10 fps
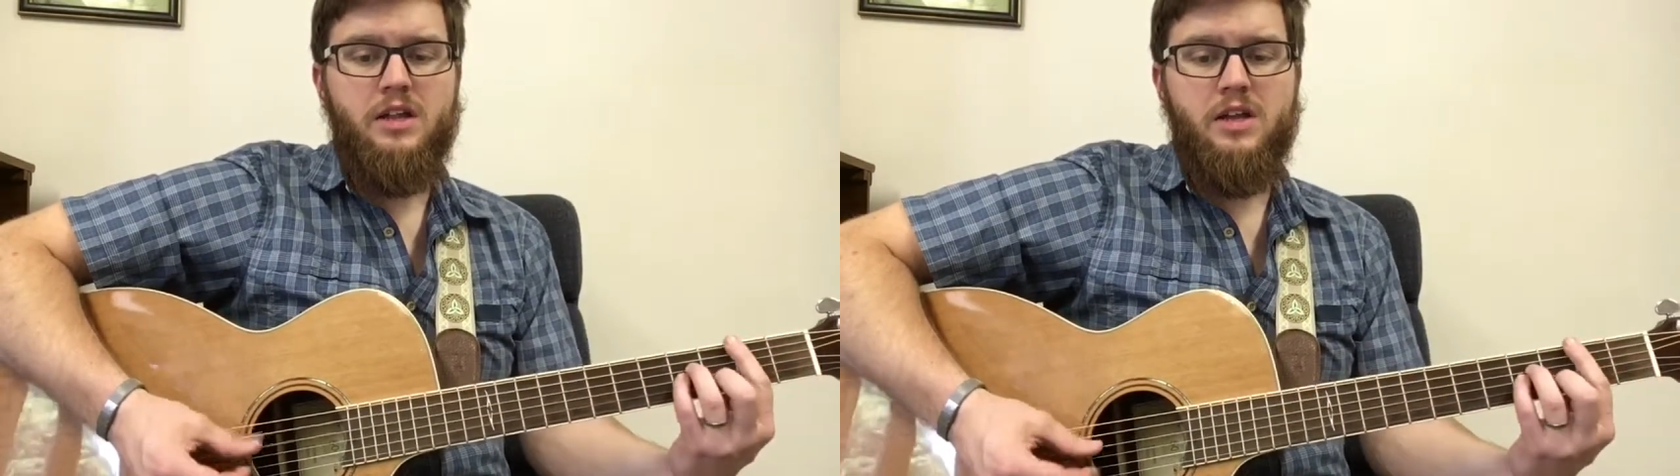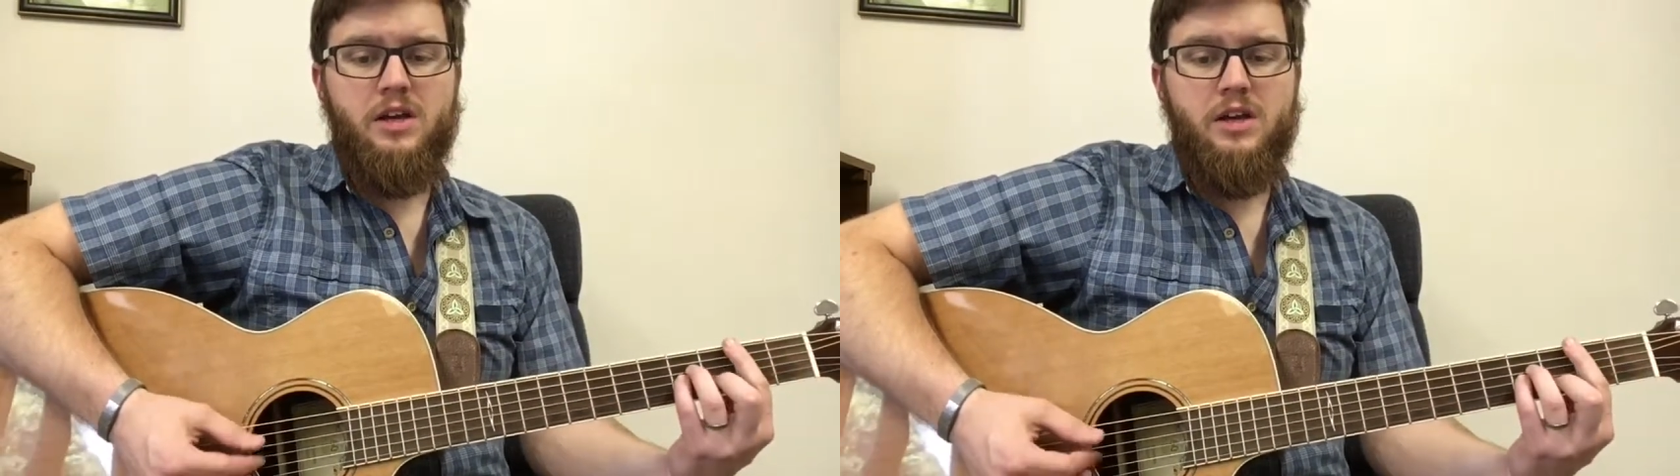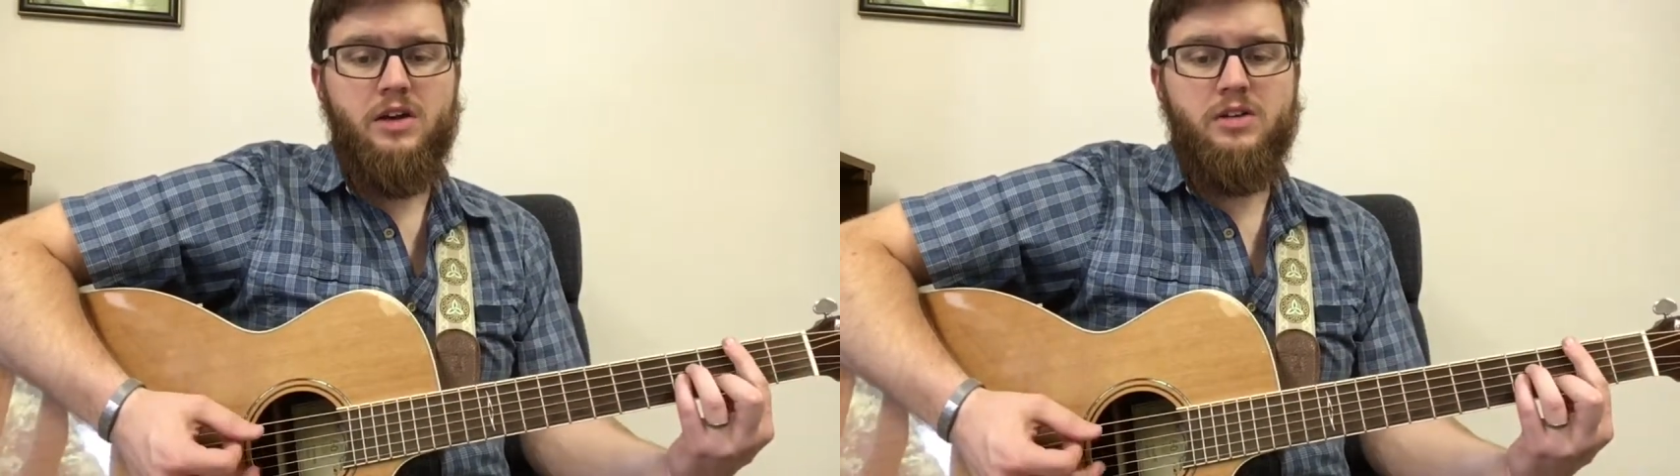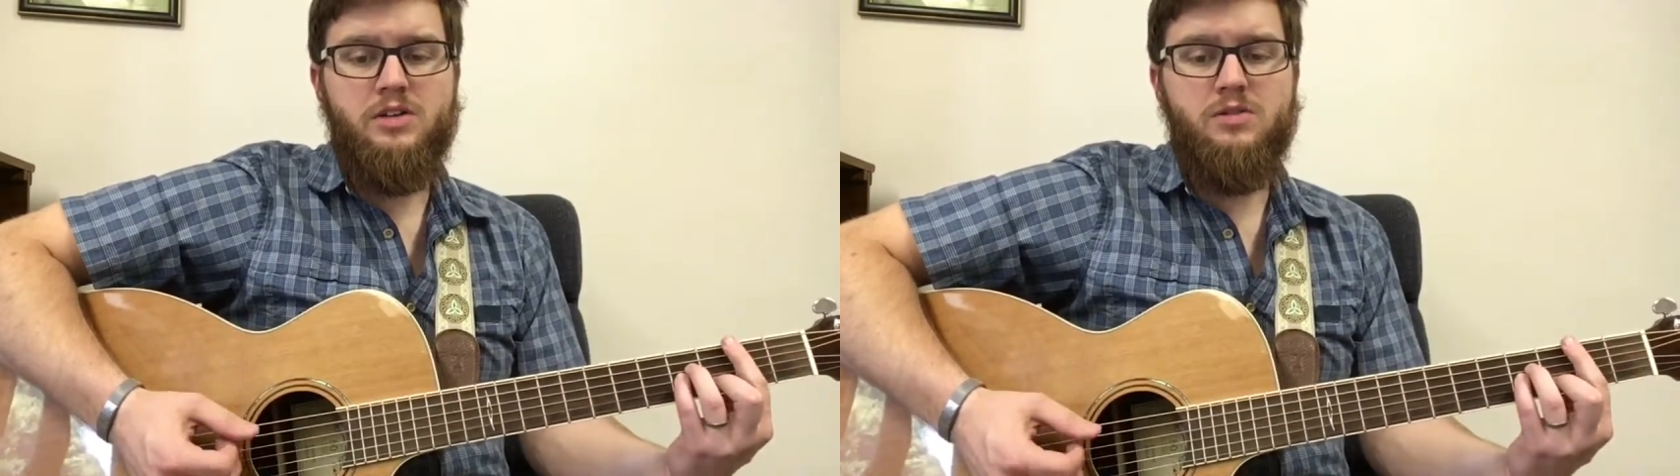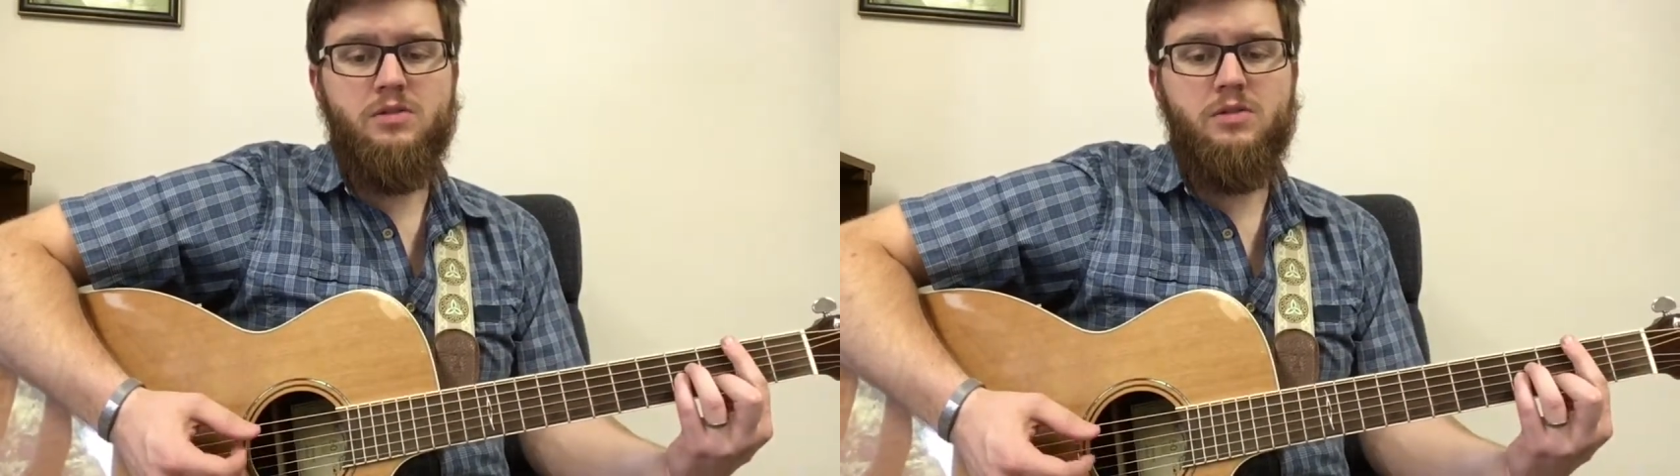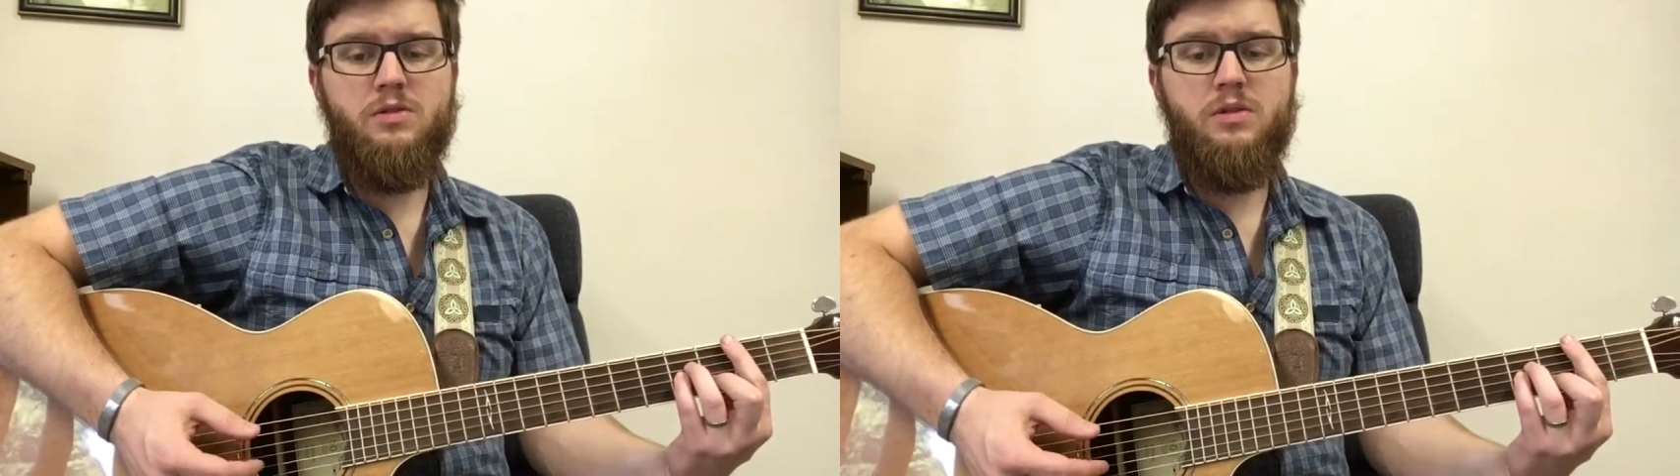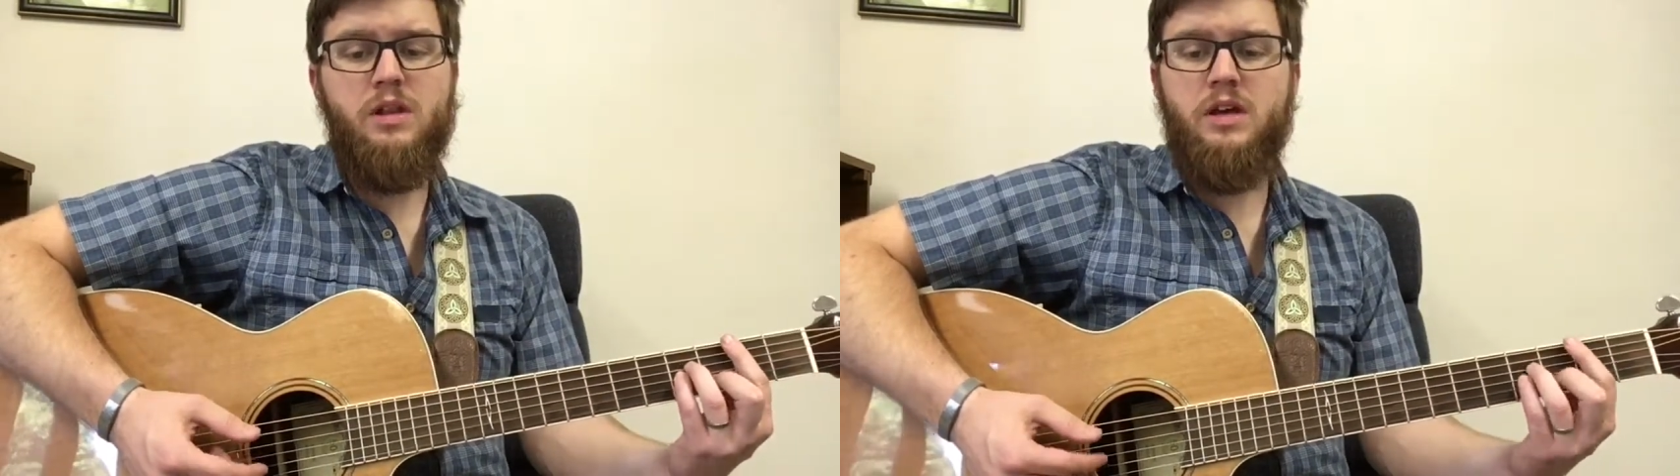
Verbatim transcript: there to